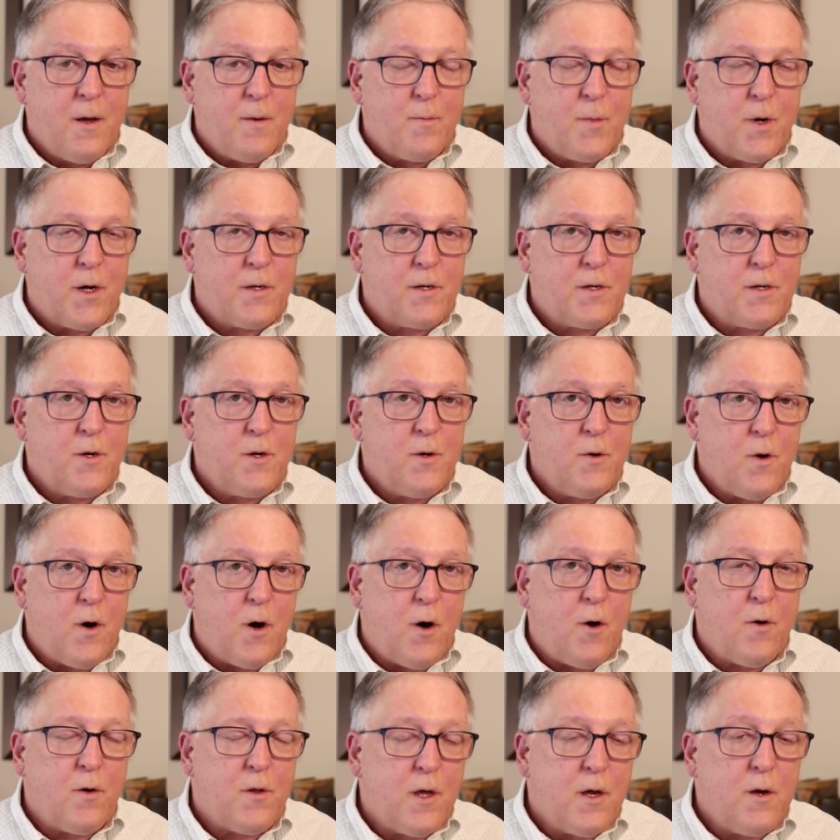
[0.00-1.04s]
but you
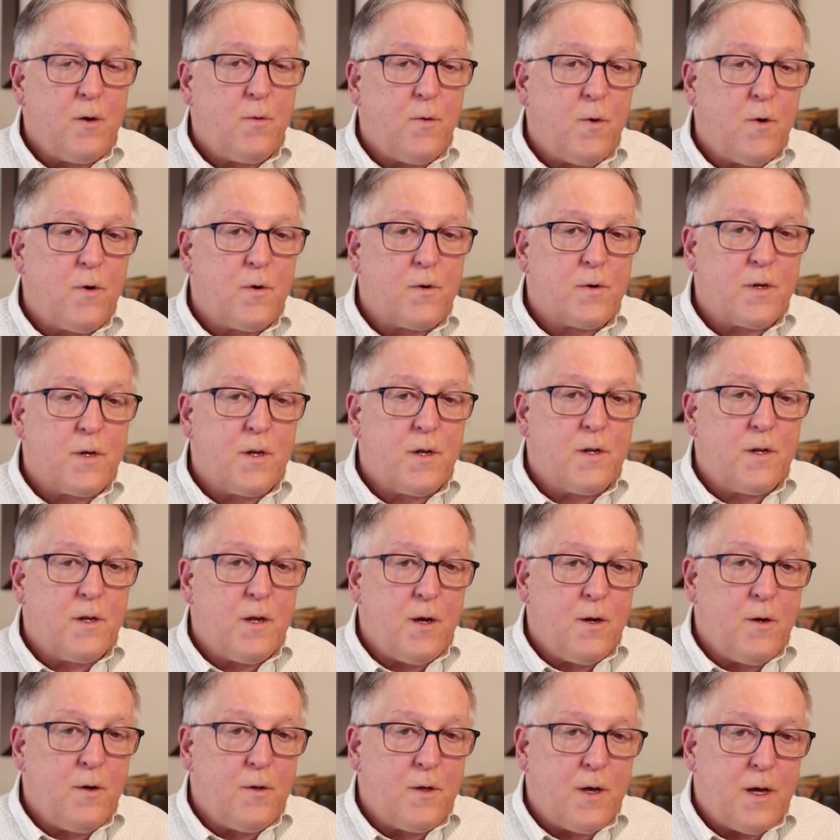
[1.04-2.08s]
only want to
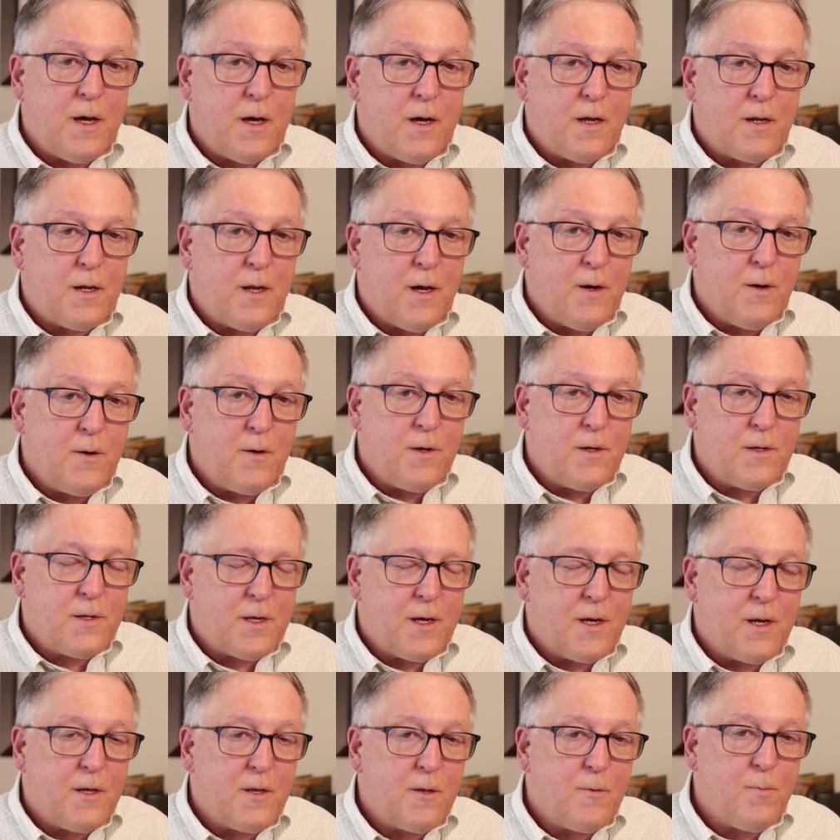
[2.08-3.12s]
do that, notice
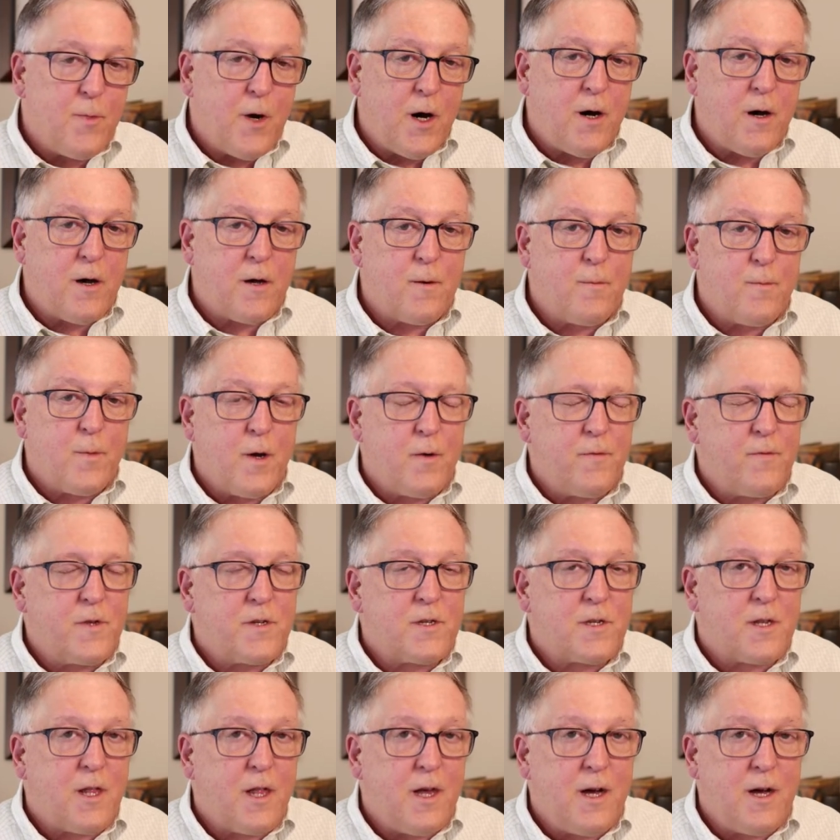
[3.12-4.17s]
at the bottom of the
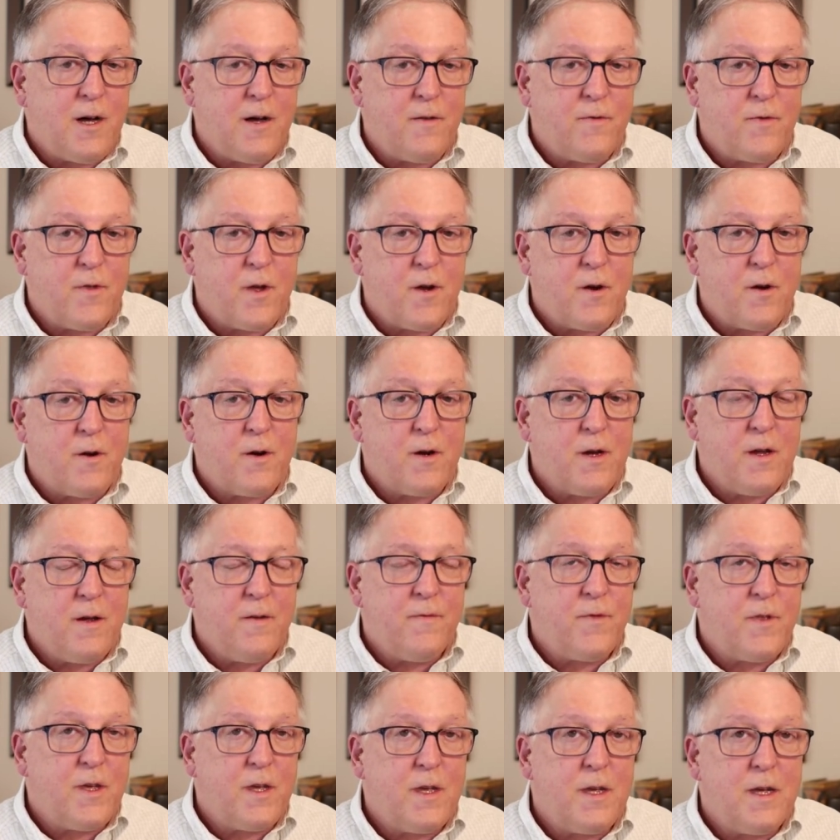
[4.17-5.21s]
slide there,
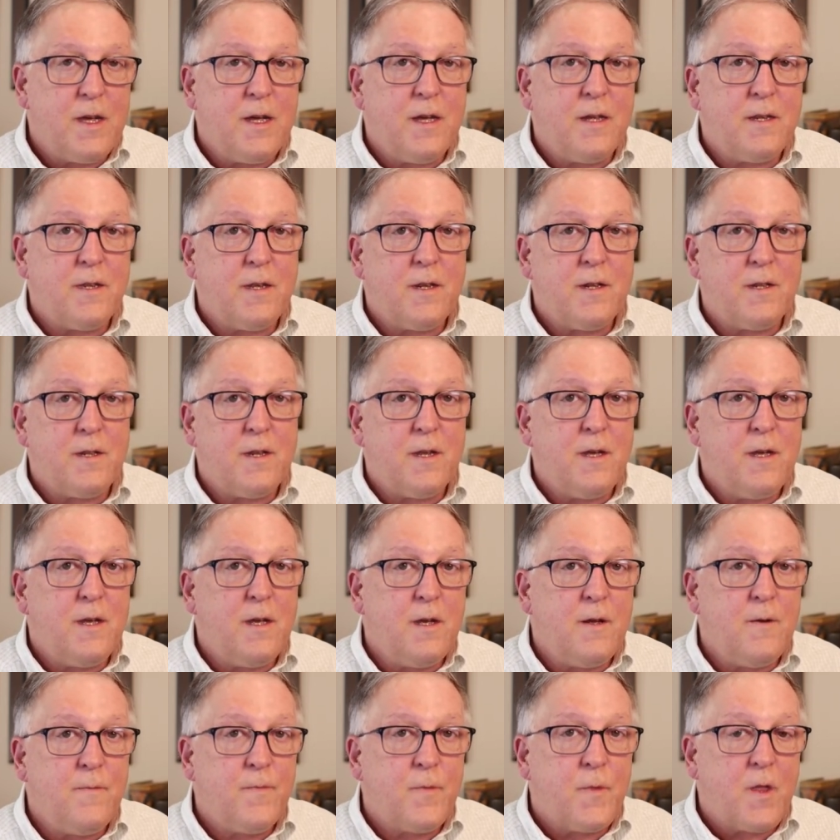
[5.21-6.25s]
if the
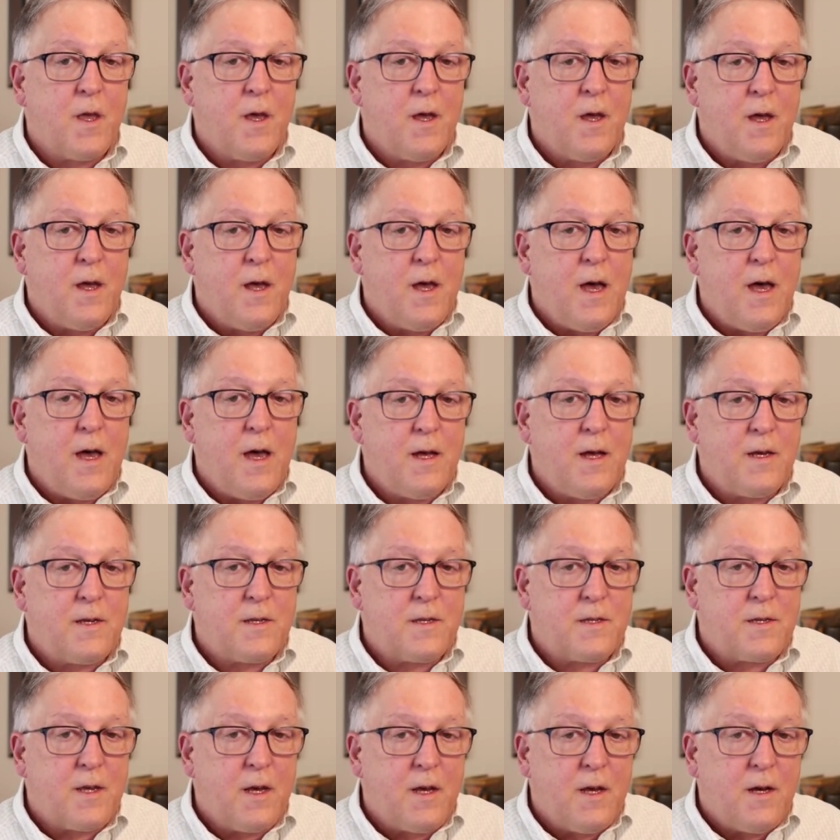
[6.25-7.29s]
entity
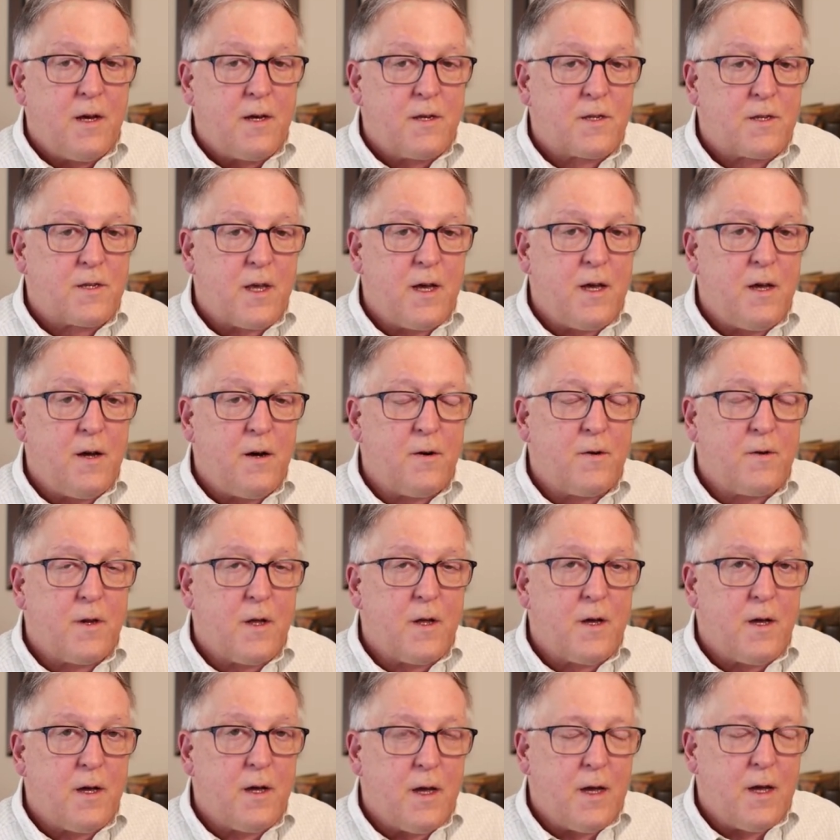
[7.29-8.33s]
has, sound,
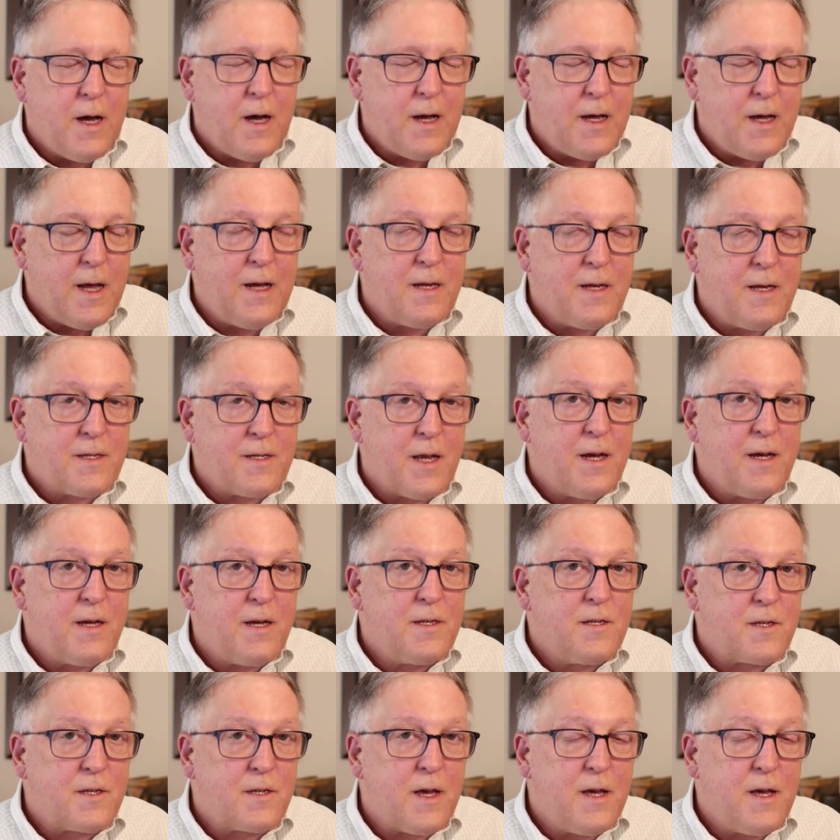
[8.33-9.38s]
has a
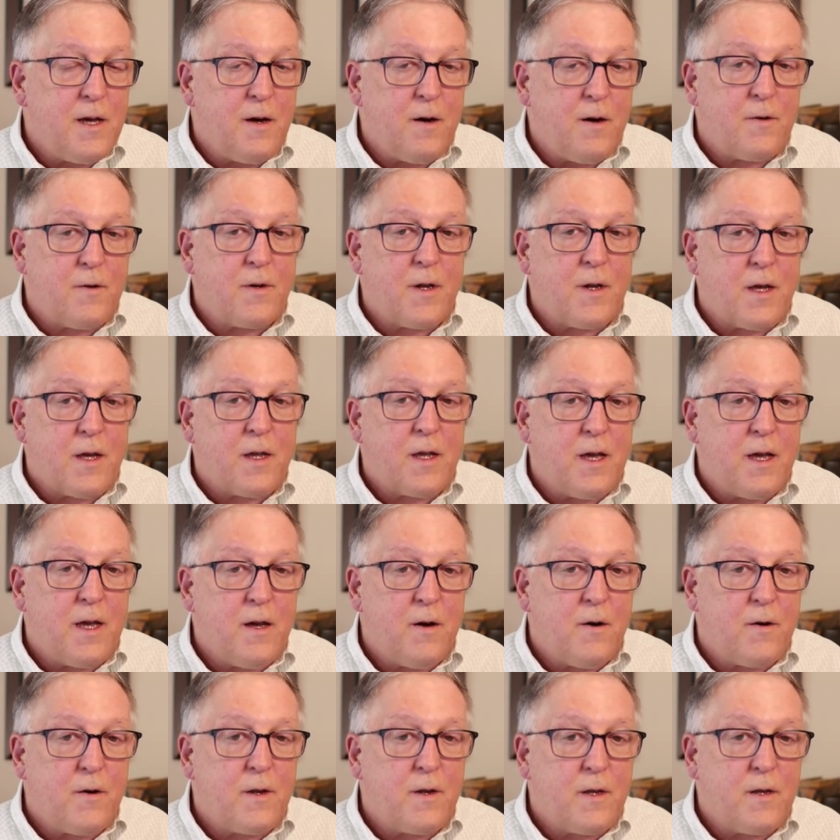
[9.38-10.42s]
sound
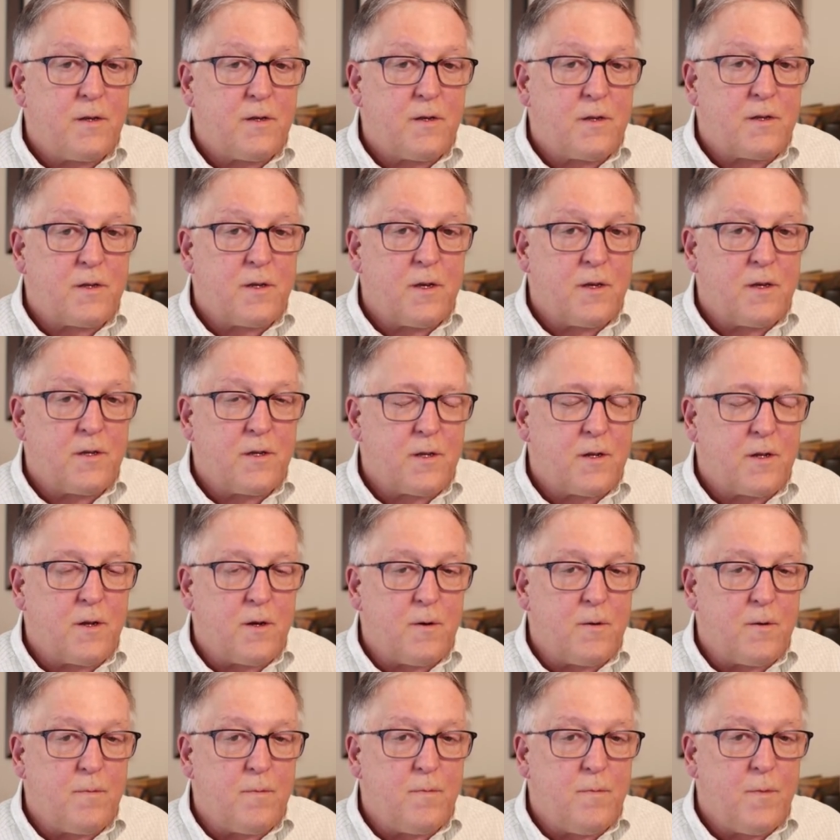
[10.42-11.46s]
accounting
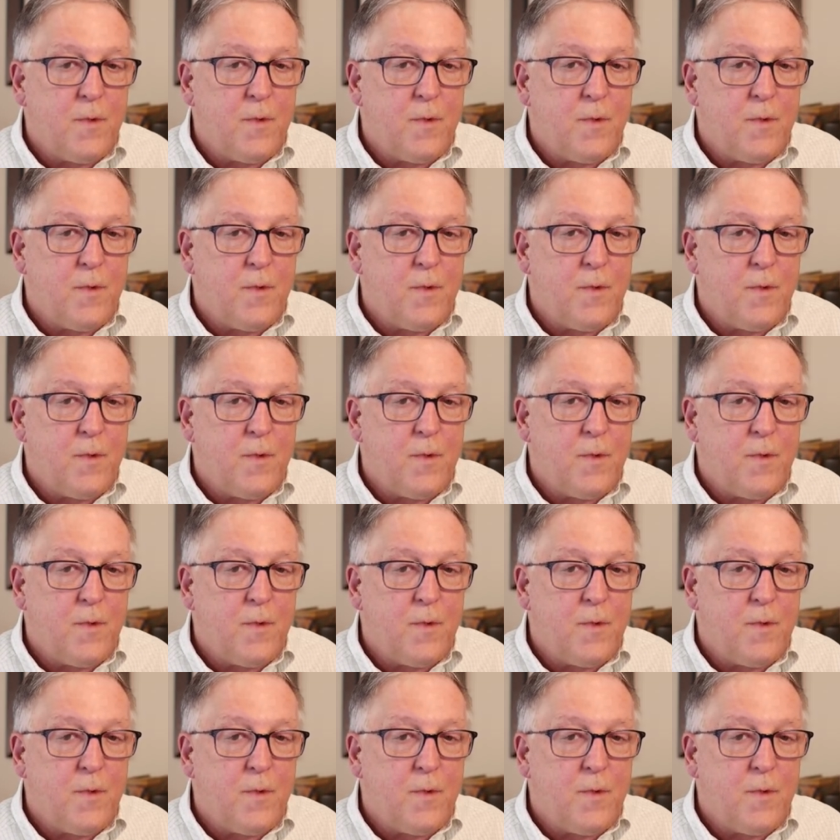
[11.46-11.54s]
system.